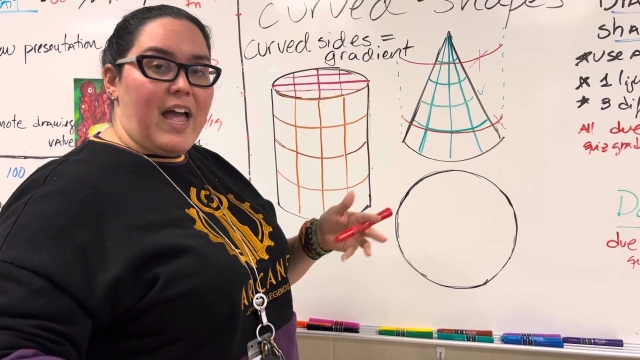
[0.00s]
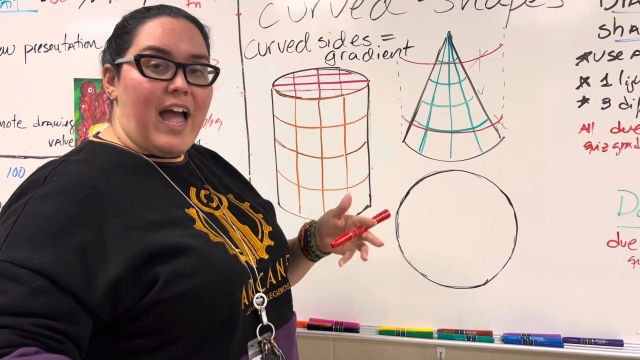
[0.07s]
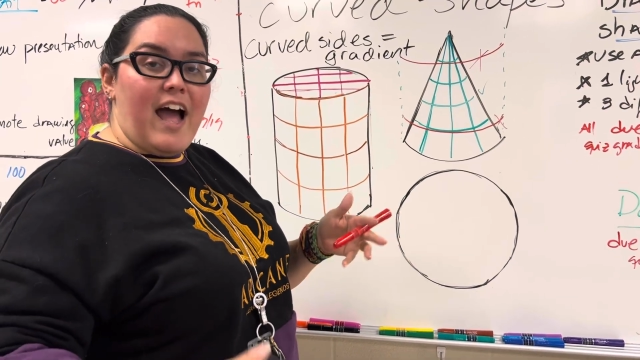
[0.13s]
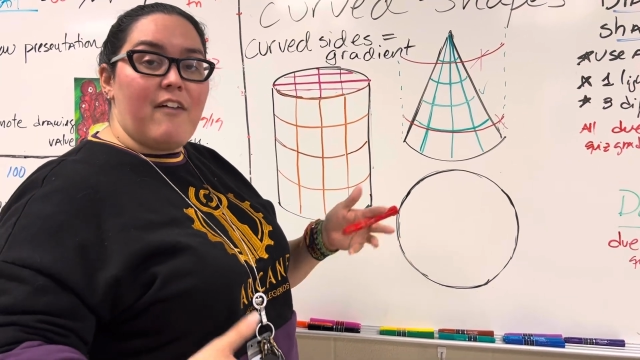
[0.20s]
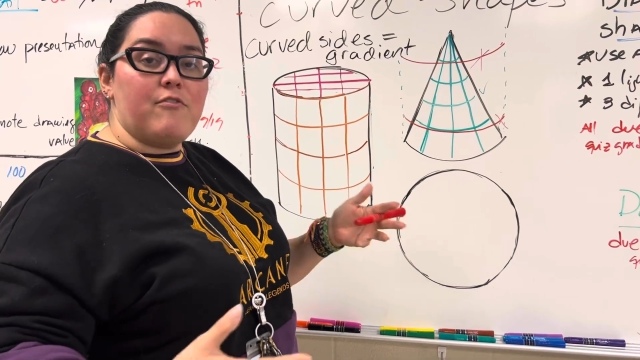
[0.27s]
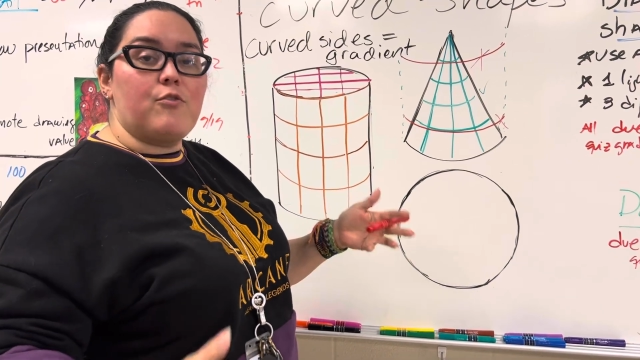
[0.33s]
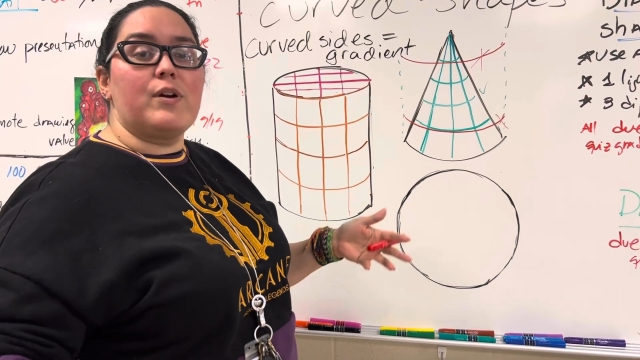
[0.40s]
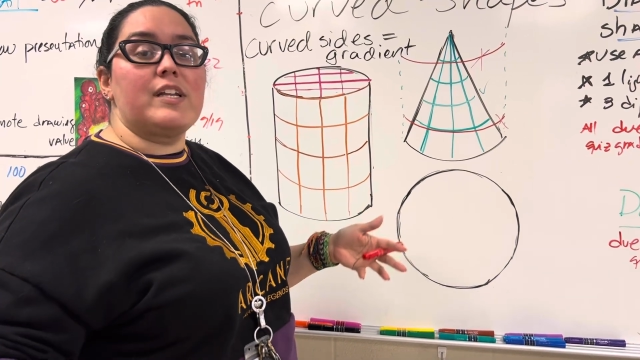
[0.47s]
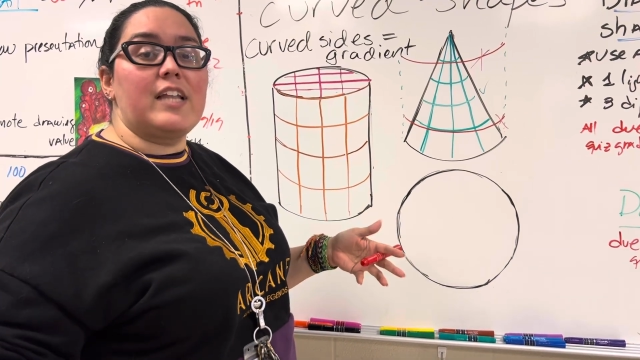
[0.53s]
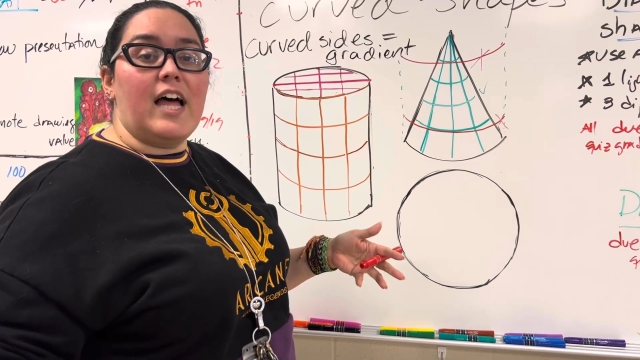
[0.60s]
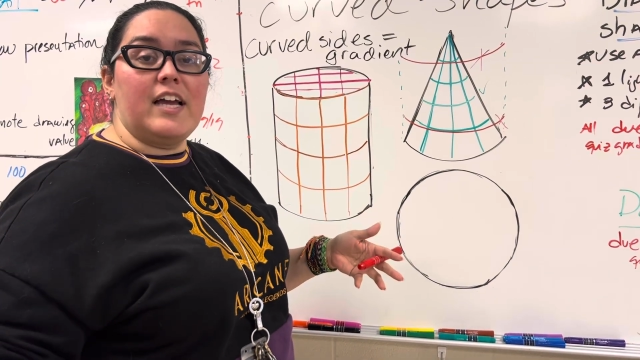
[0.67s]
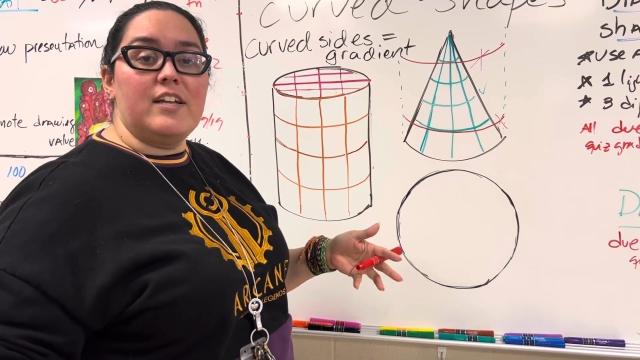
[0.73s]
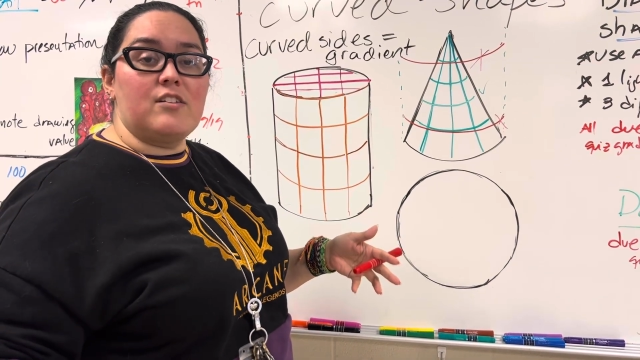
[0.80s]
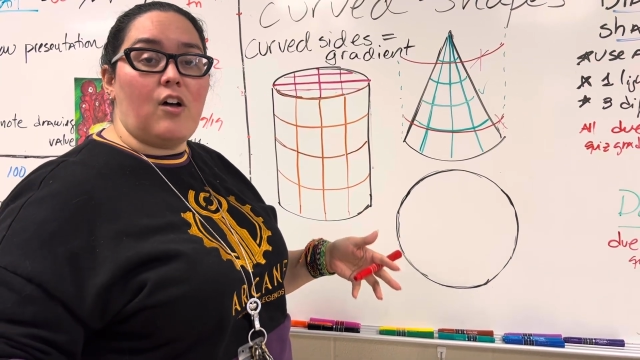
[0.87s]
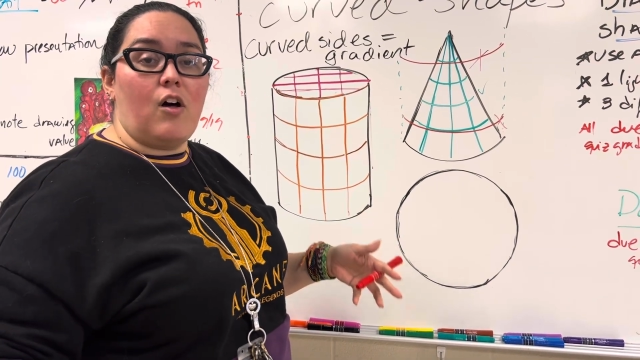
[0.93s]
have grid
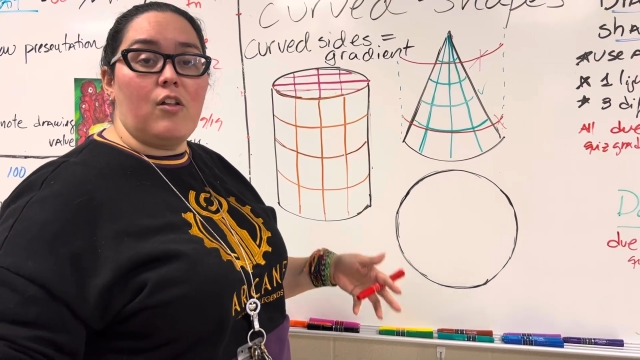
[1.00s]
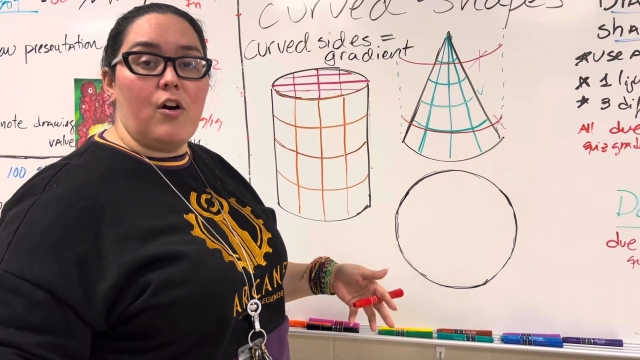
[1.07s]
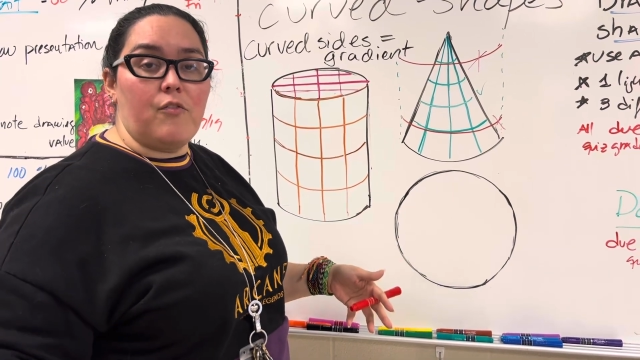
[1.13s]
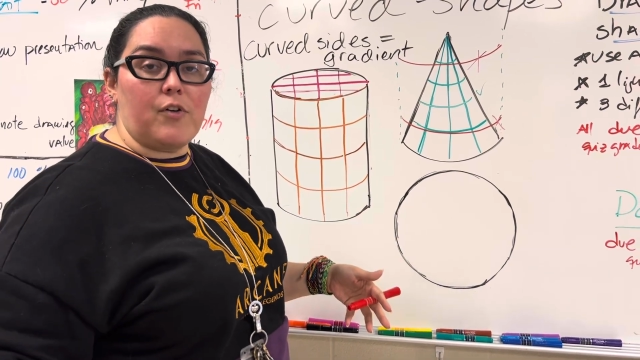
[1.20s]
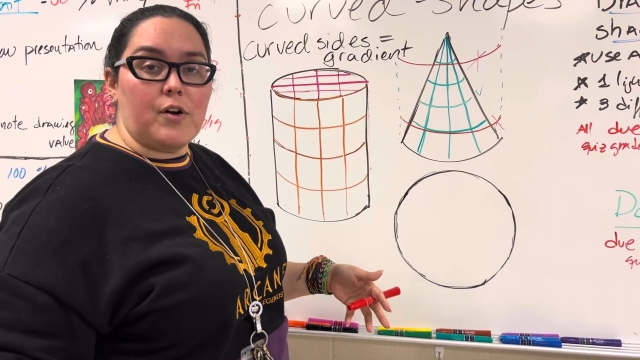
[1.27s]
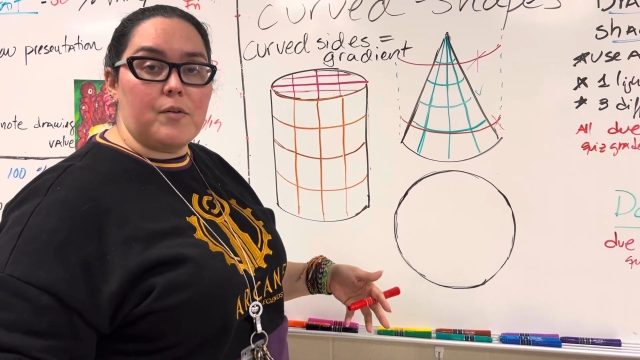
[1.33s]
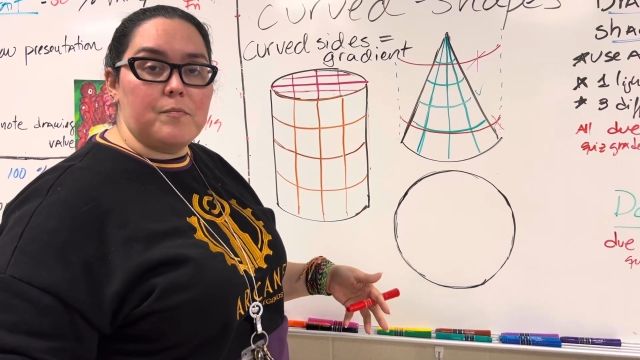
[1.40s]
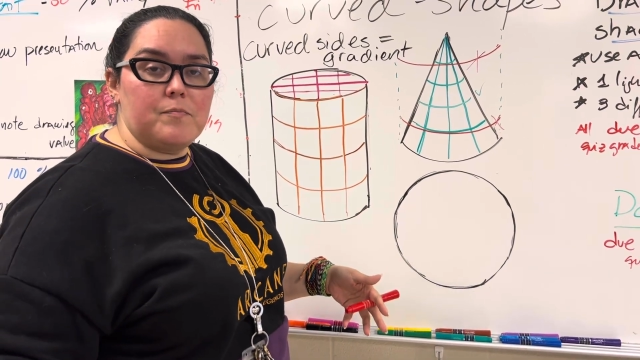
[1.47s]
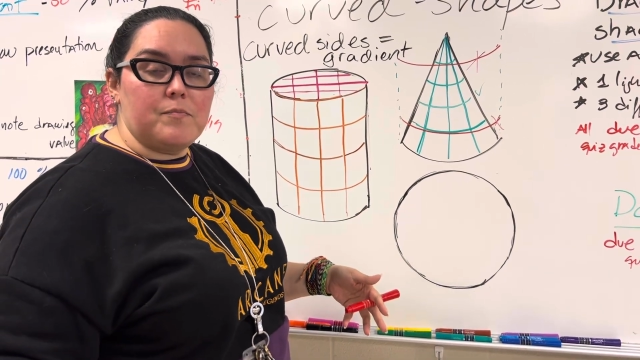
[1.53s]
lines all over.